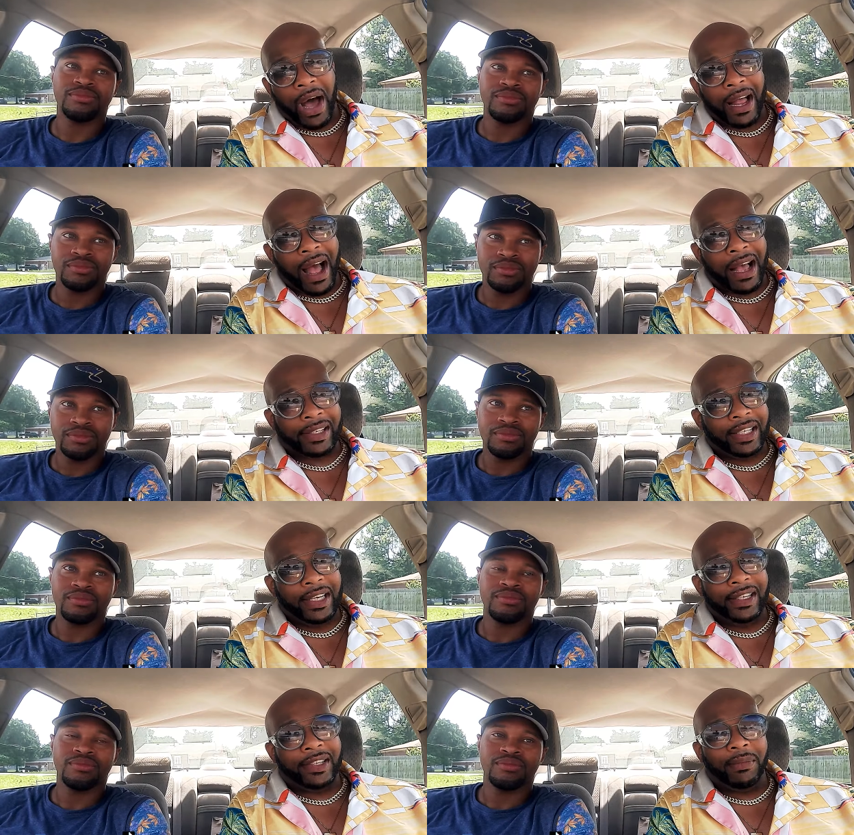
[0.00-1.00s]
Speaker 1: I, I
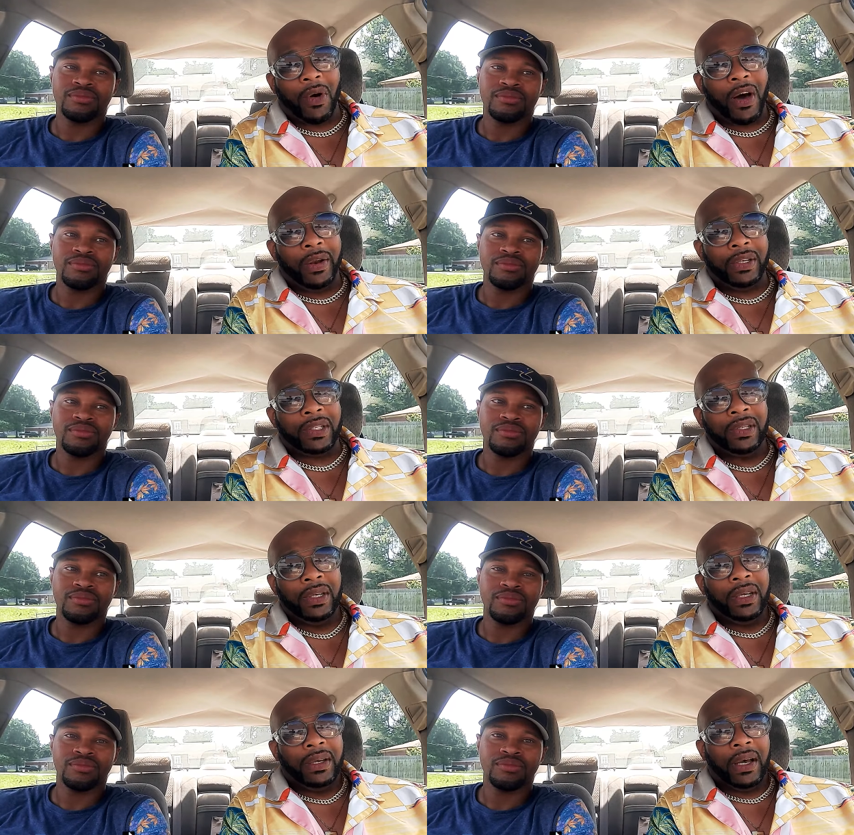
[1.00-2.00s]
seen some artists,
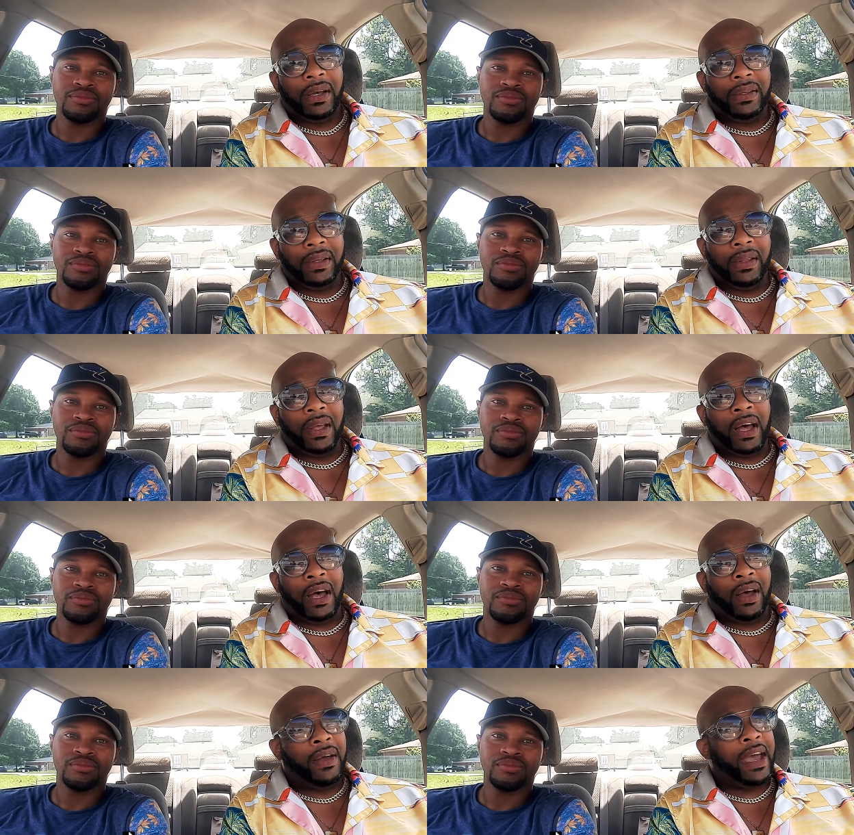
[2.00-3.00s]

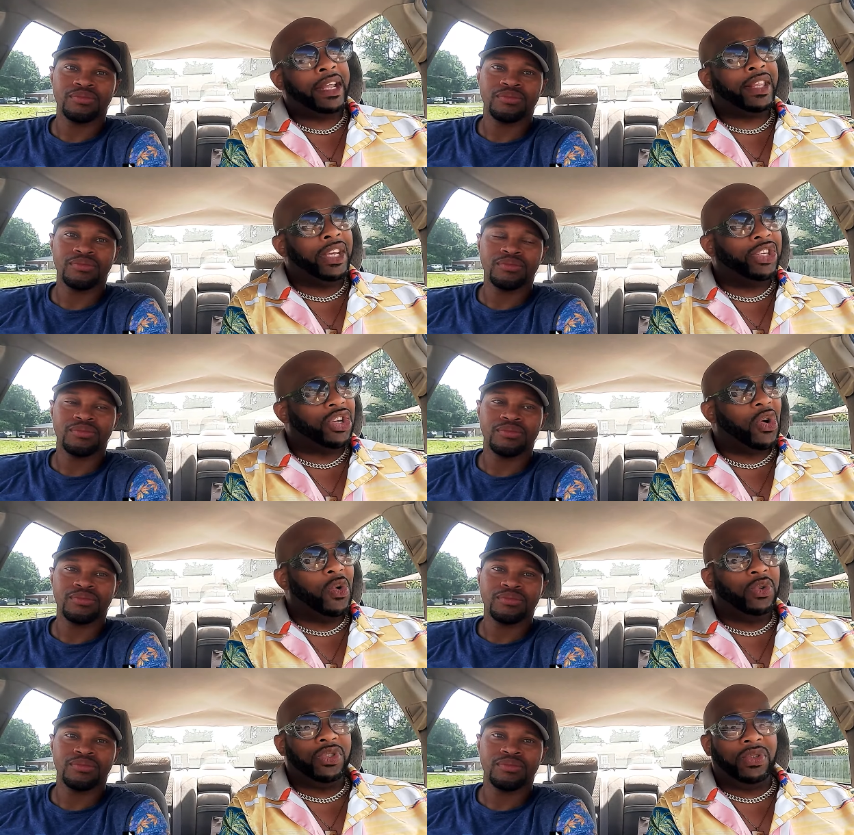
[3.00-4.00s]
Uh, at they
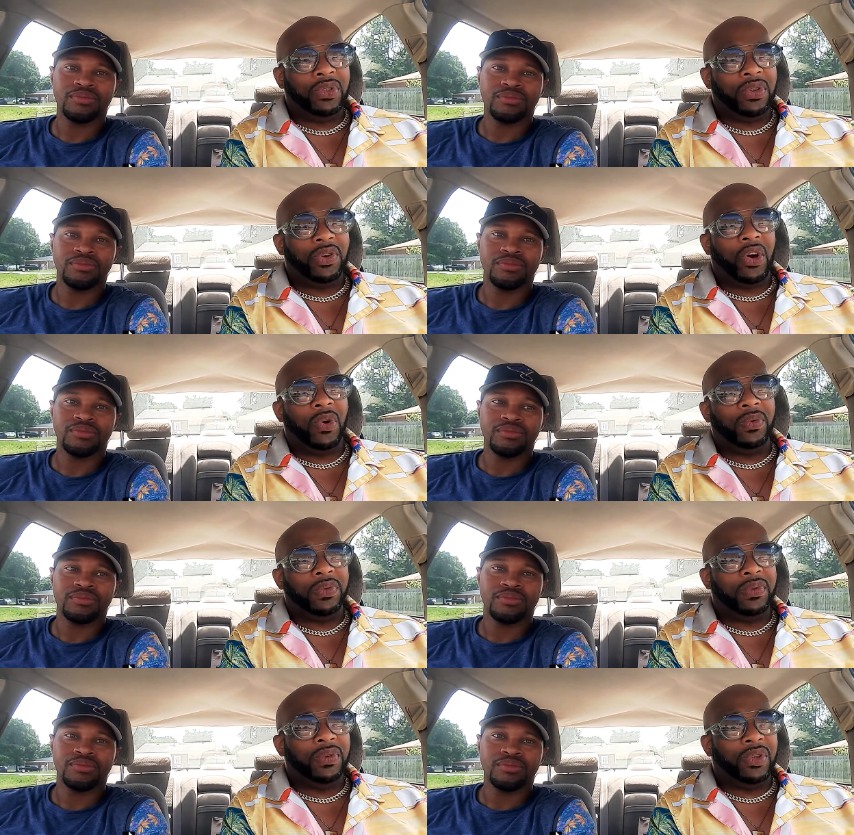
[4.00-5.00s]
shows, you know,
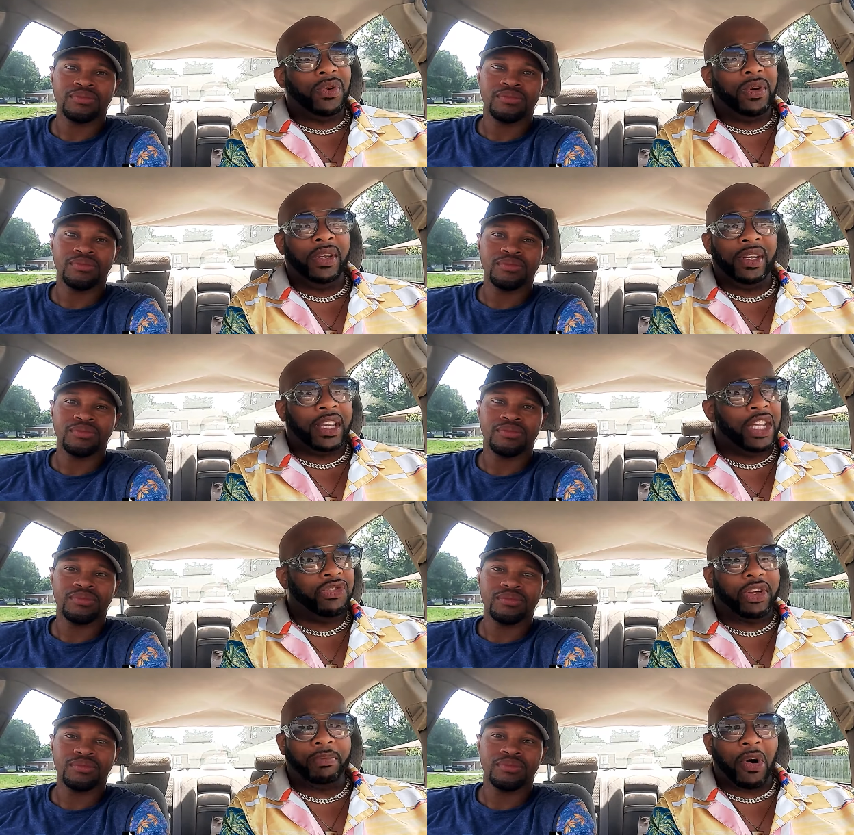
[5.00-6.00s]
doing the
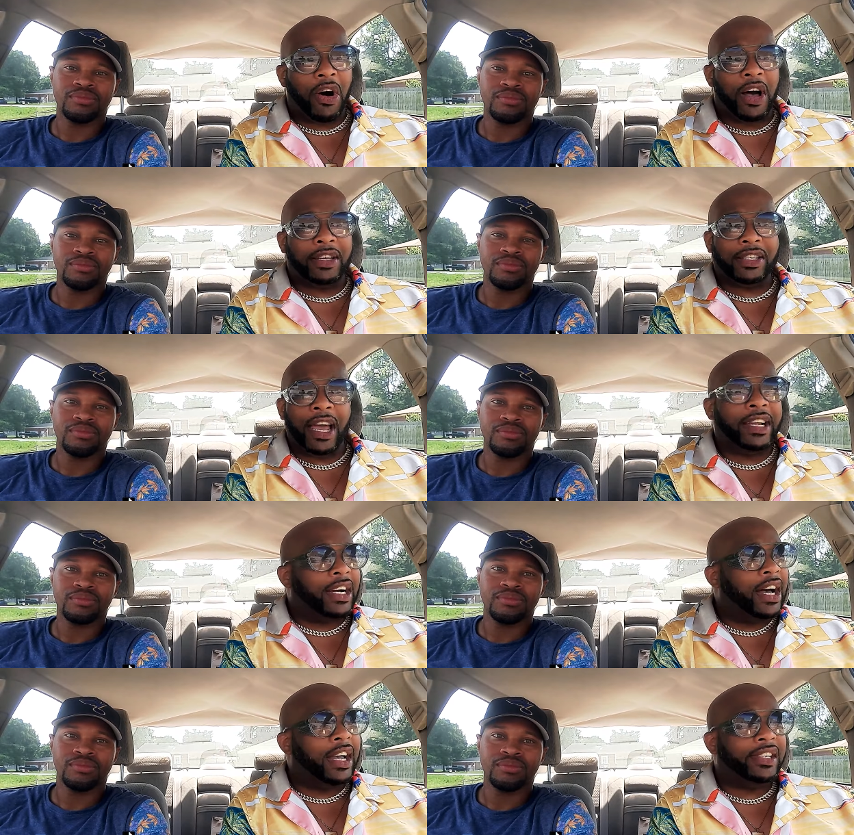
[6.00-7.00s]
Kendrick bars like
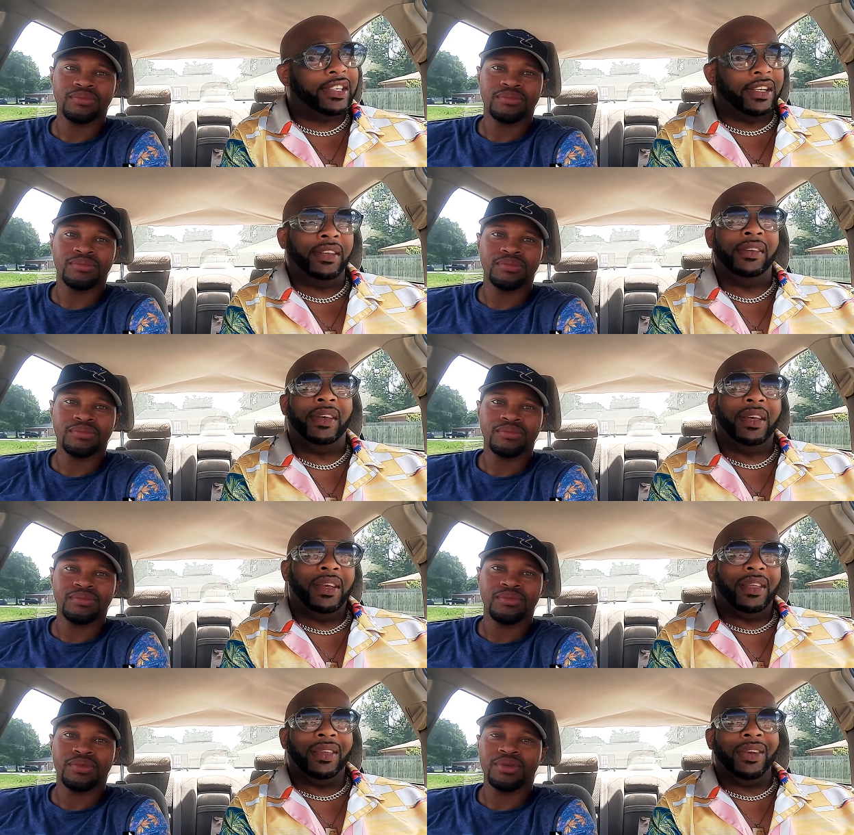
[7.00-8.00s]
us and,
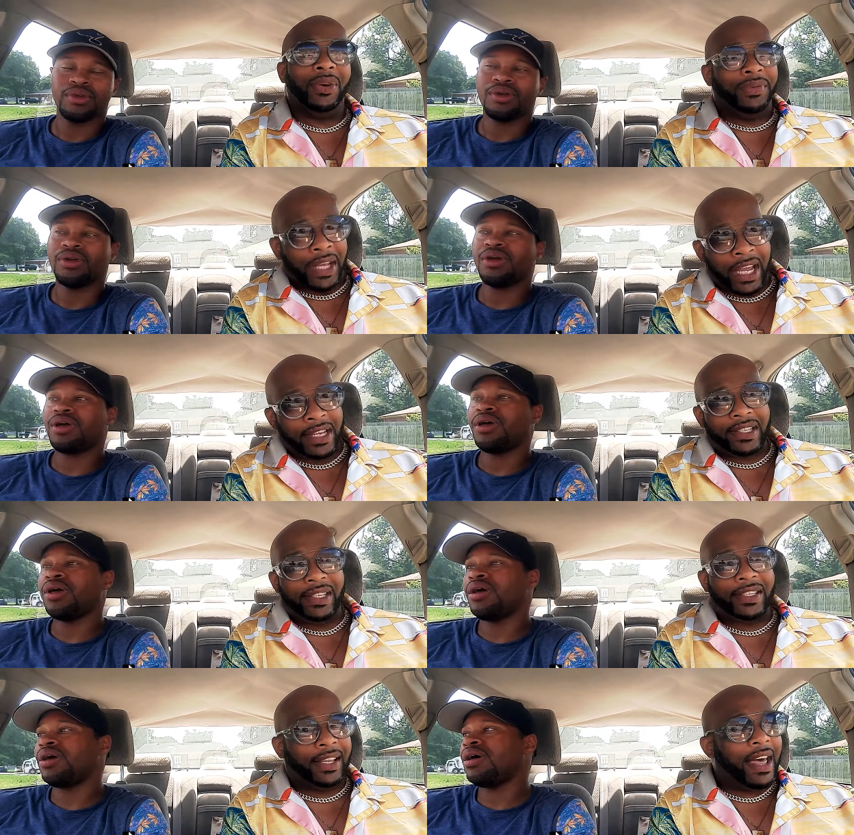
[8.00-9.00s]
you know,
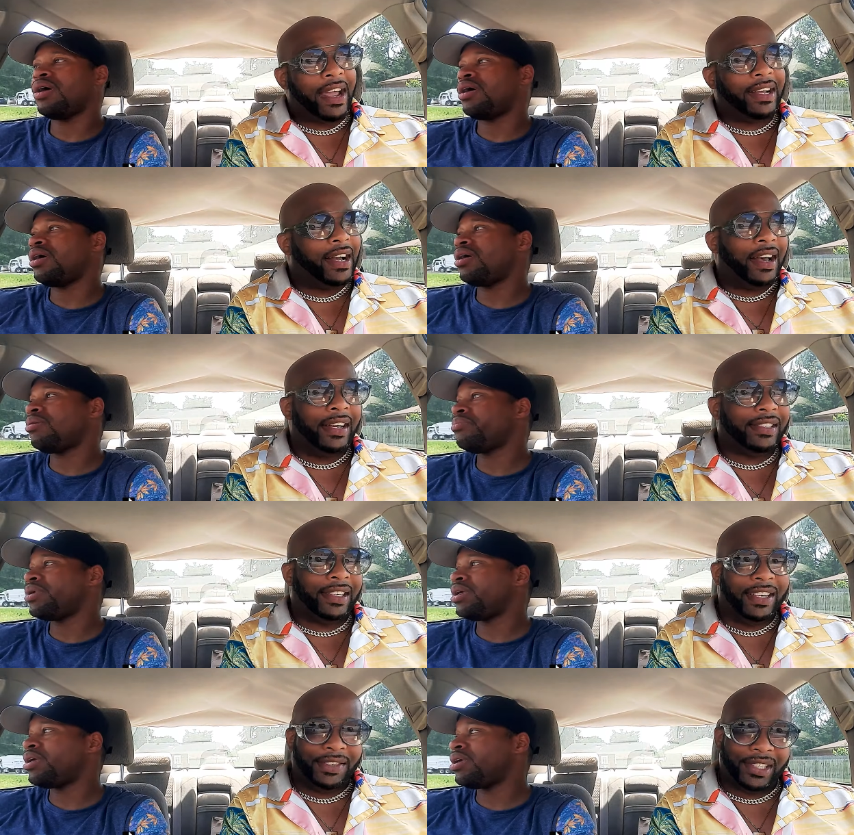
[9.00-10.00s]
dancing to like us.
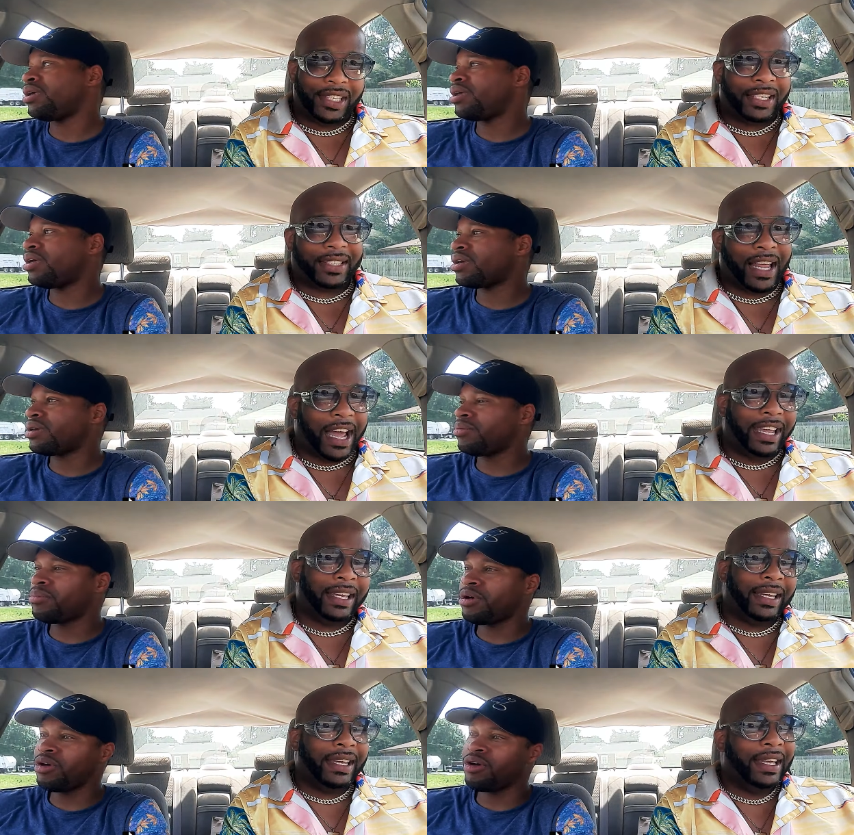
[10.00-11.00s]
And it was just like,
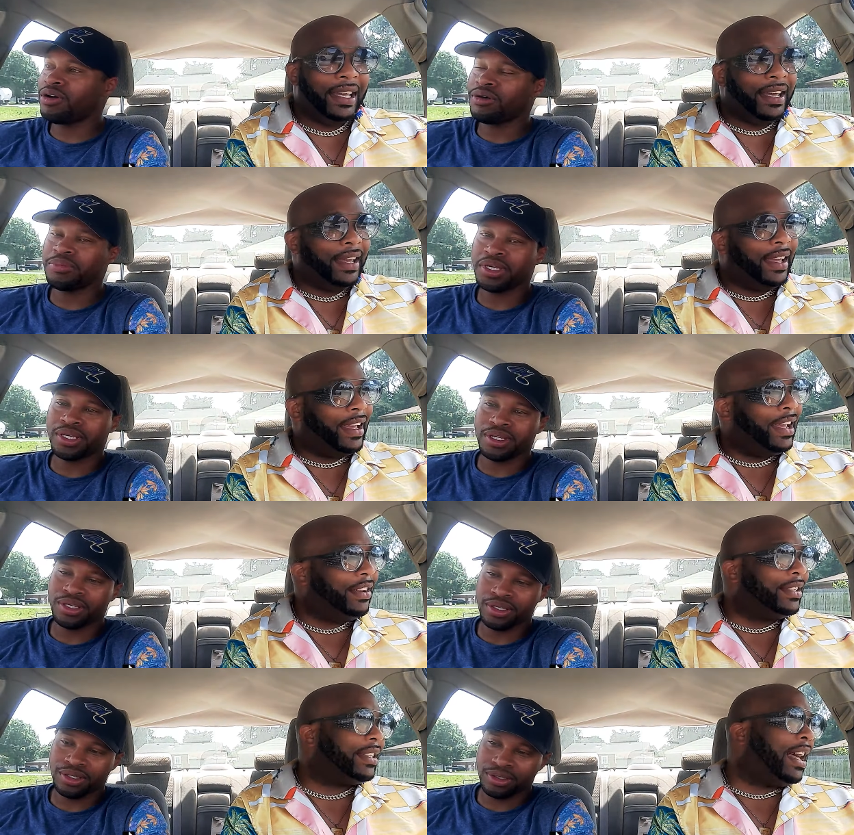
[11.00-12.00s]
on,
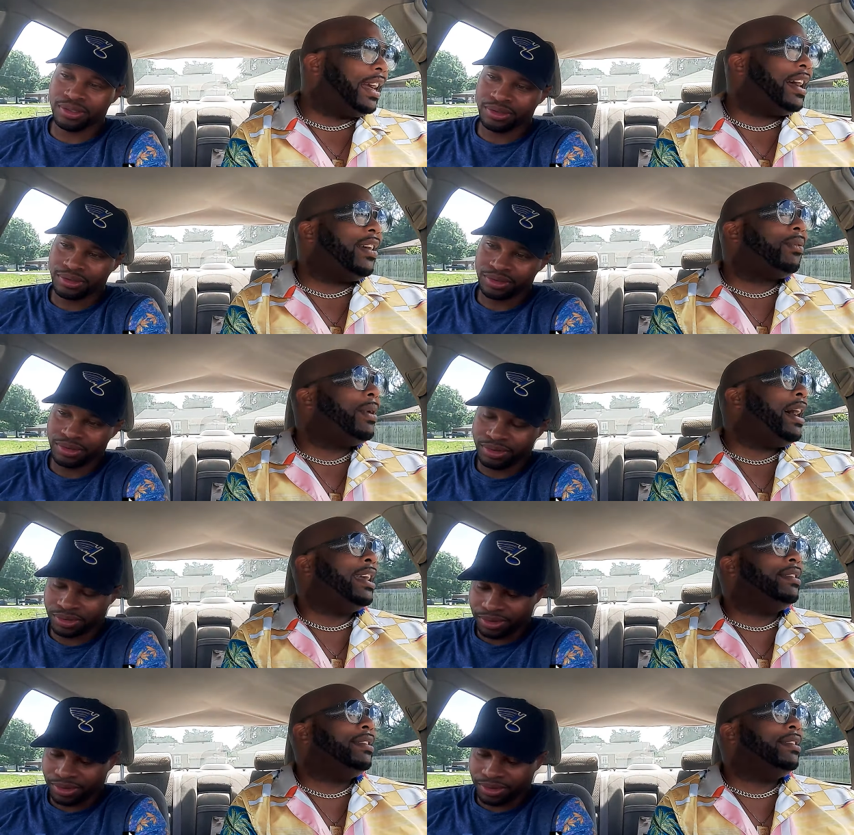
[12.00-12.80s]
it was like, all right,